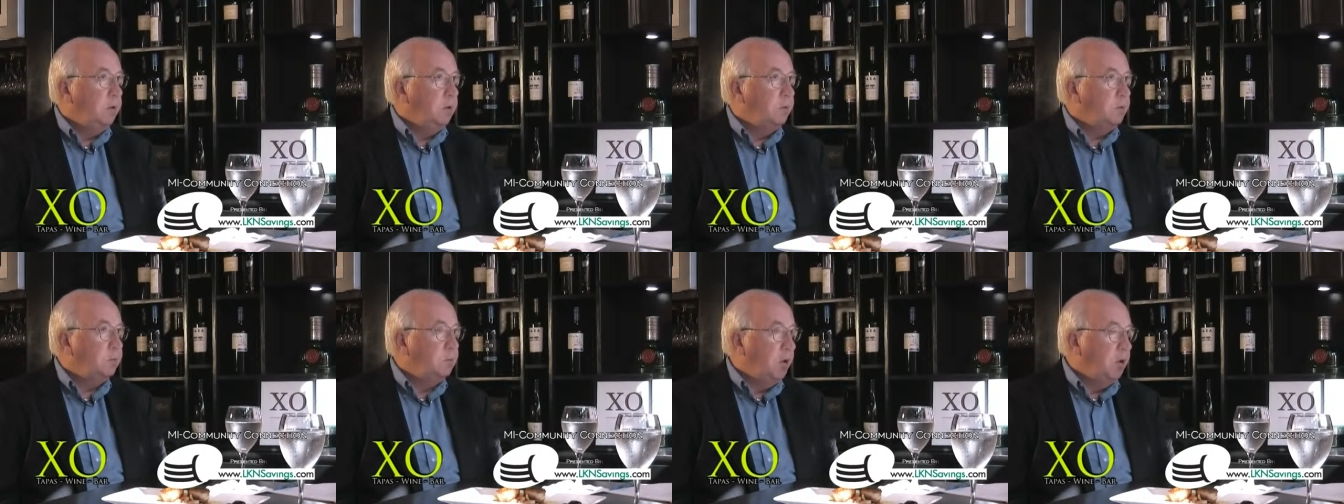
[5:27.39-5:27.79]

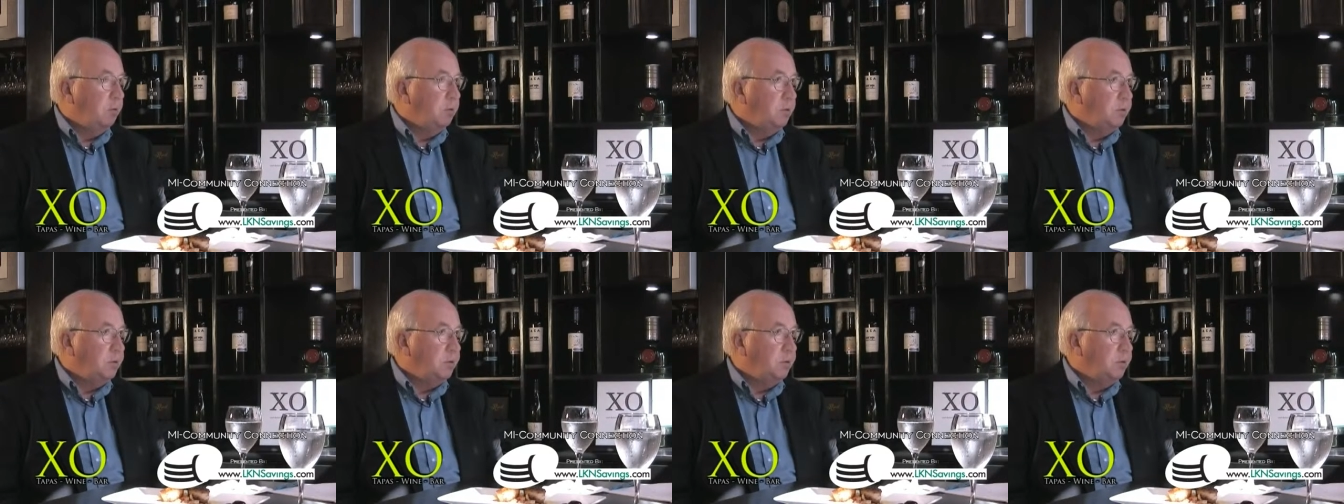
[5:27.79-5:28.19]
Small
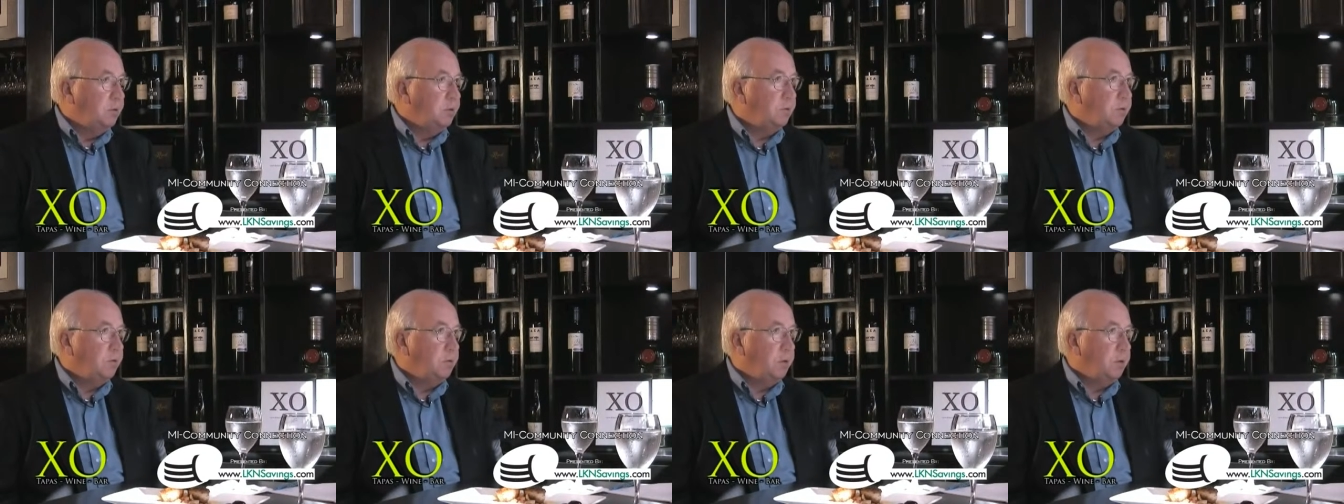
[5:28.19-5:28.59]

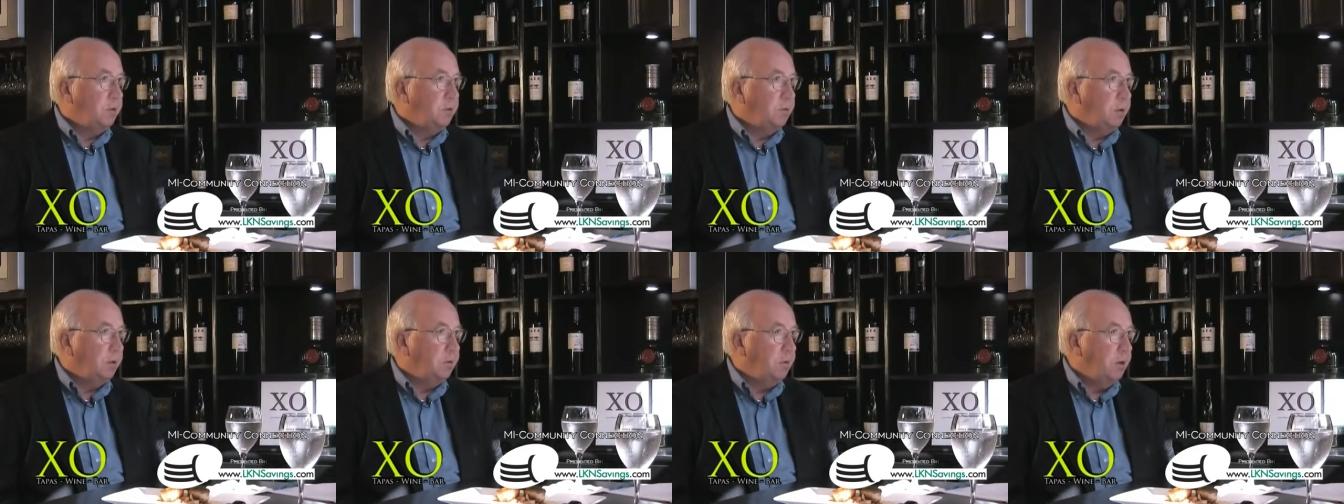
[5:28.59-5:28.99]
Business uh,
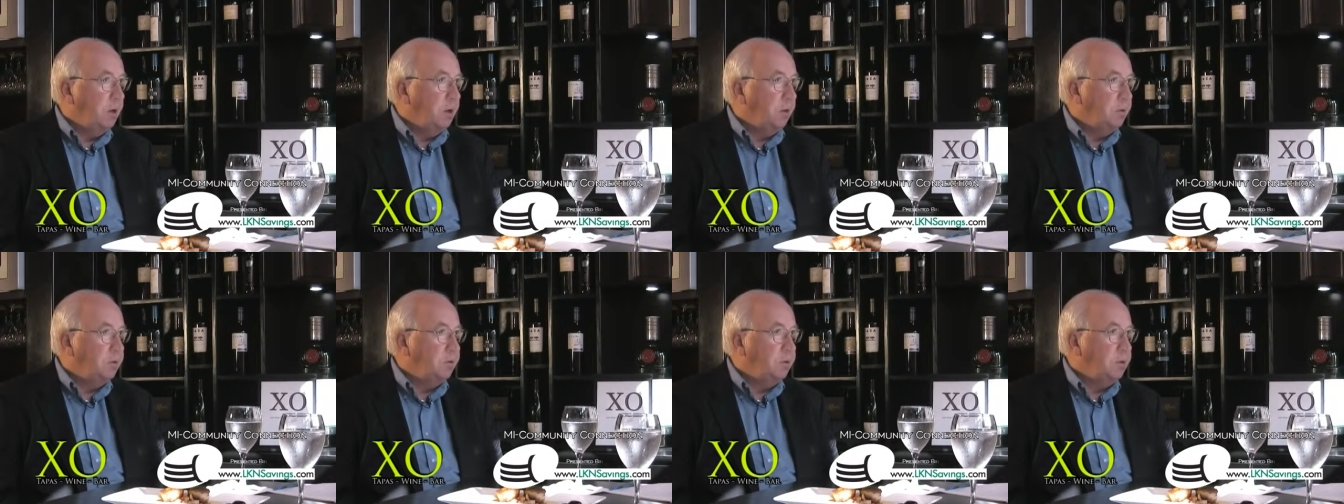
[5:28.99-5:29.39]

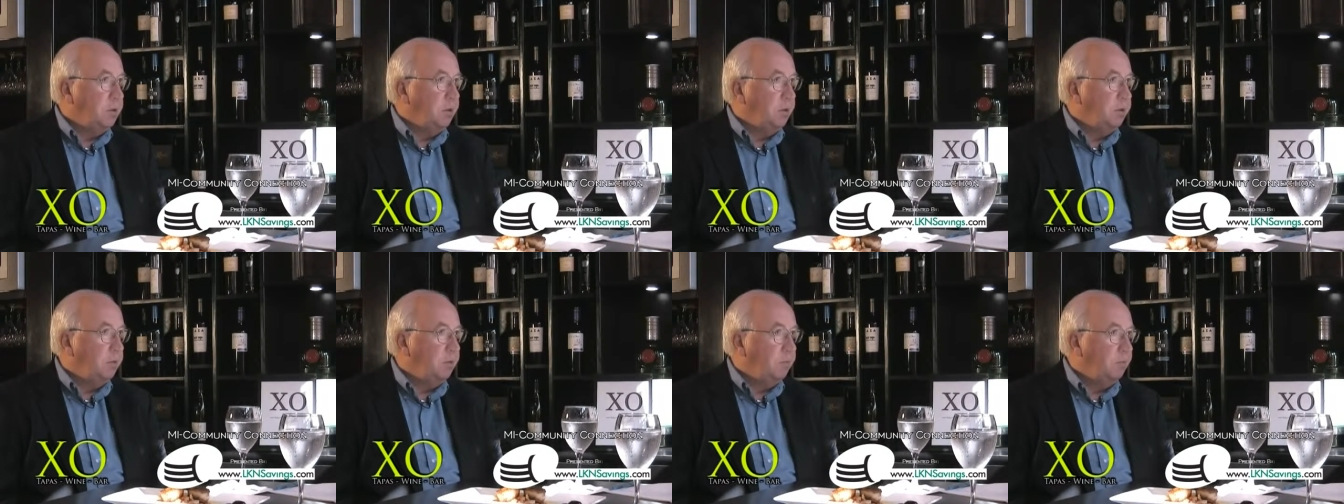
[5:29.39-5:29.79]
Technology and